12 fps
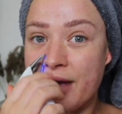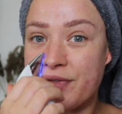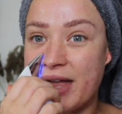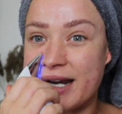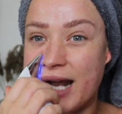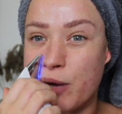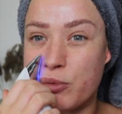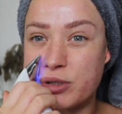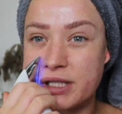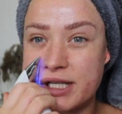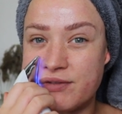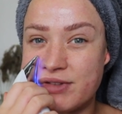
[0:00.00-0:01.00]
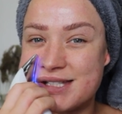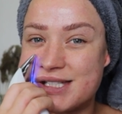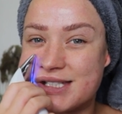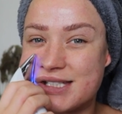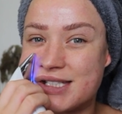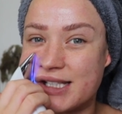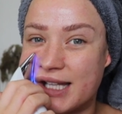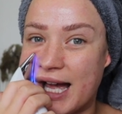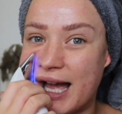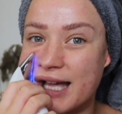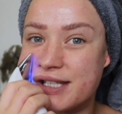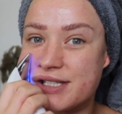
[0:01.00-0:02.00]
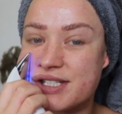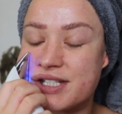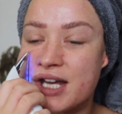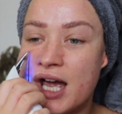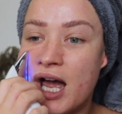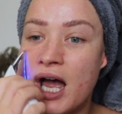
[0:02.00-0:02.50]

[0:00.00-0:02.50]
then I would leave this to last.